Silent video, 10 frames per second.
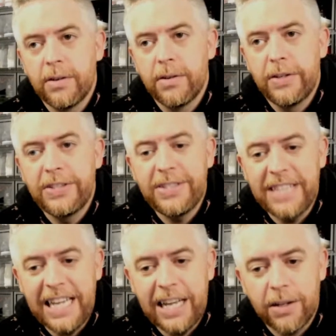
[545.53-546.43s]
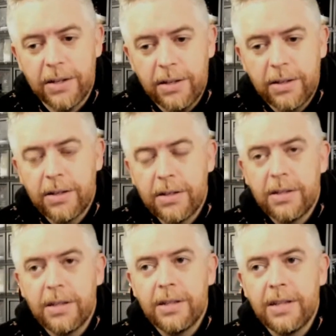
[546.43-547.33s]
still
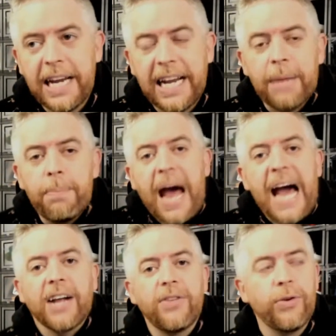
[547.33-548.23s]
leaning back